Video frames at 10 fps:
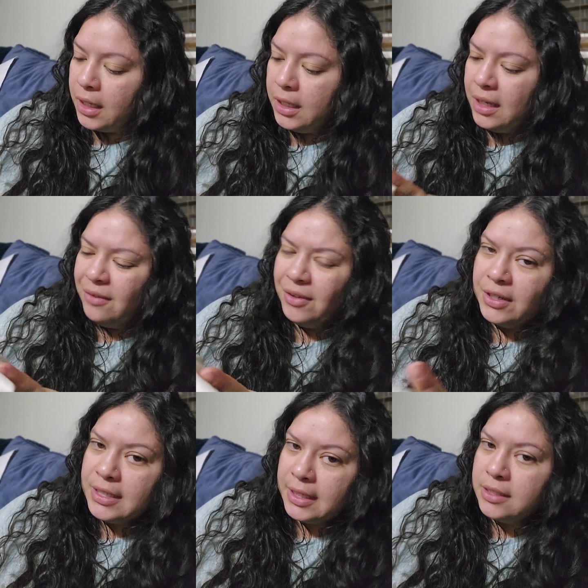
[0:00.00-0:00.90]
And I had a
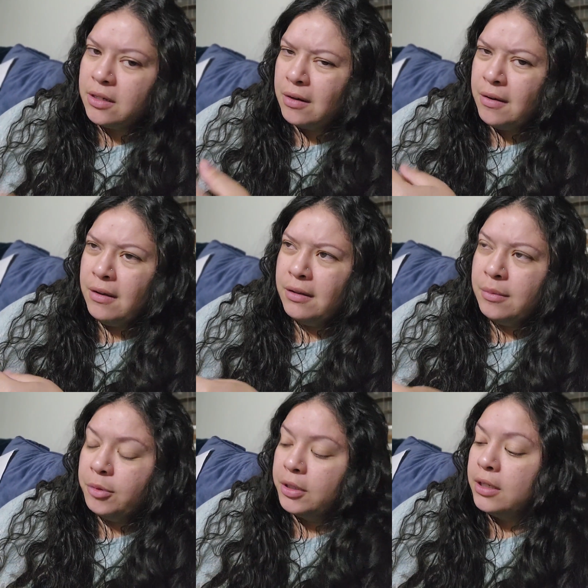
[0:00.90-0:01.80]
very tiny start on
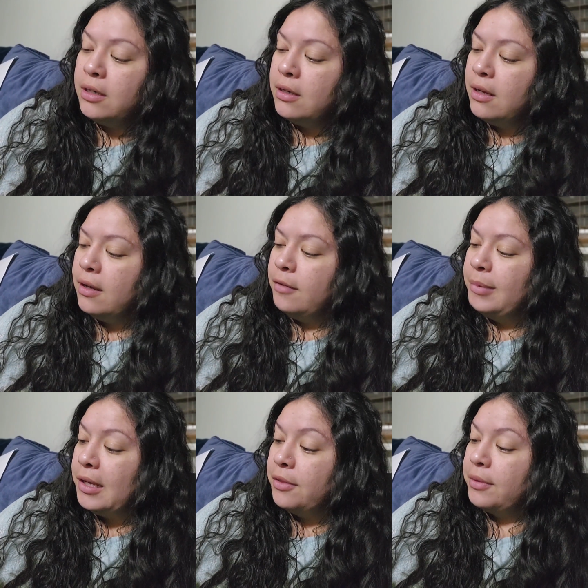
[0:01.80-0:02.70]
the border of
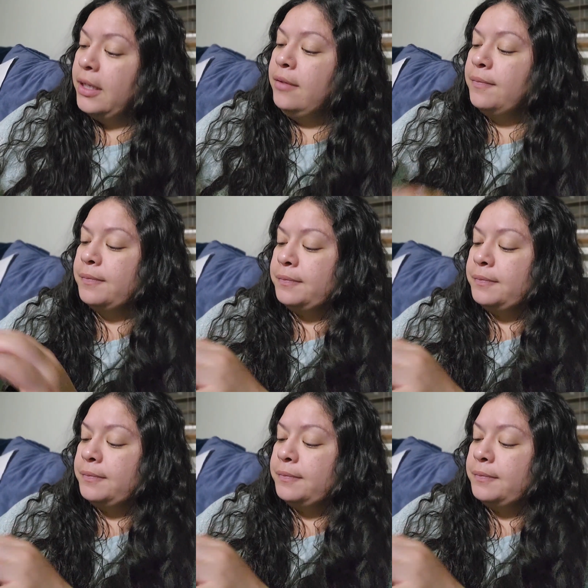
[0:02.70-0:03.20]
block 3.